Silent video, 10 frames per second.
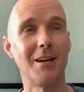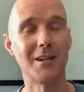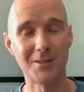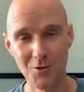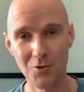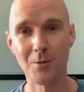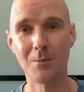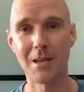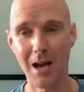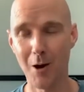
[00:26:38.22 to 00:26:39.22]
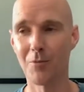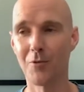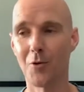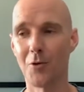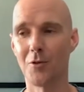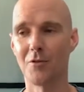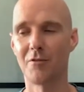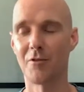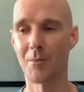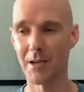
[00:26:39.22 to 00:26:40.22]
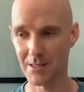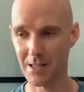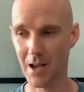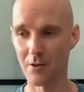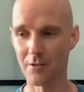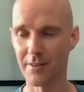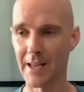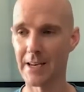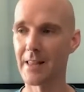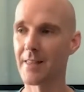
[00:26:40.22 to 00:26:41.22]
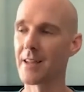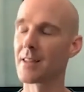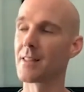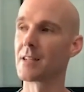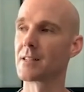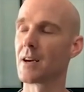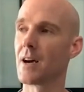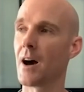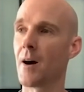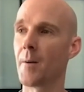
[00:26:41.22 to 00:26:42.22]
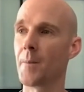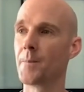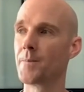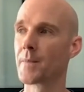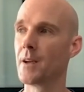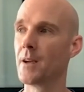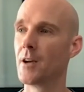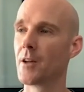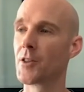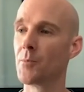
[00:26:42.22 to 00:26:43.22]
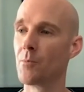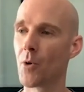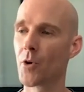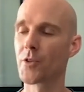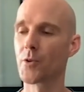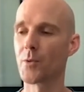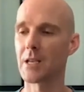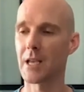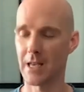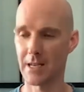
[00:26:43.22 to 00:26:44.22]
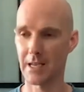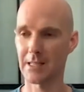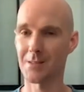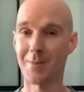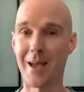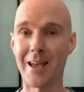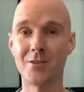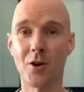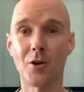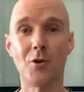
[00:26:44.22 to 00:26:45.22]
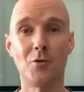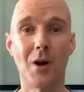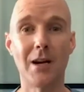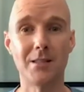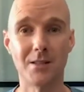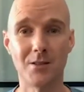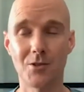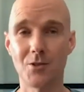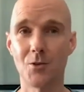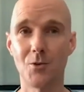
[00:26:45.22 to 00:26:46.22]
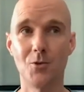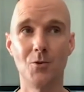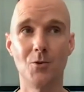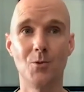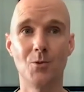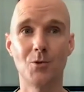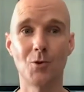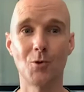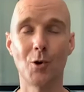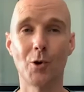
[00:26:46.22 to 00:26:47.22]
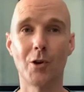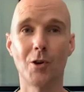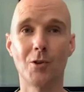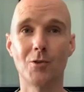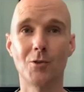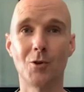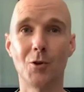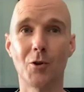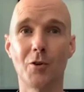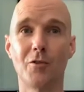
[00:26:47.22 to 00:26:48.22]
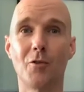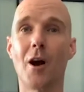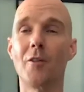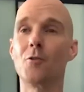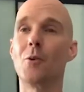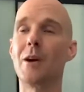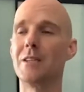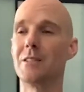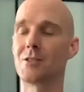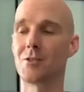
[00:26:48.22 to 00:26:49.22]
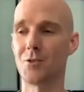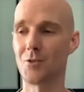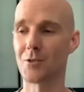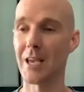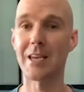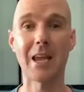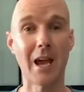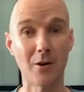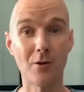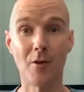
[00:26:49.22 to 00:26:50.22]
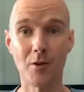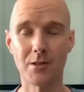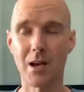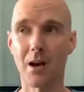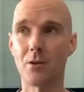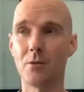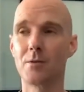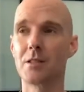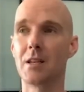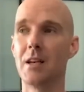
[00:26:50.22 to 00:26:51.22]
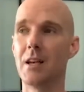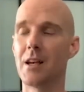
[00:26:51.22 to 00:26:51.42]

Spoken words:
extremely helpful for myself. And I think that the more that we can expand our horizons to look for other ways to take care of ourselves,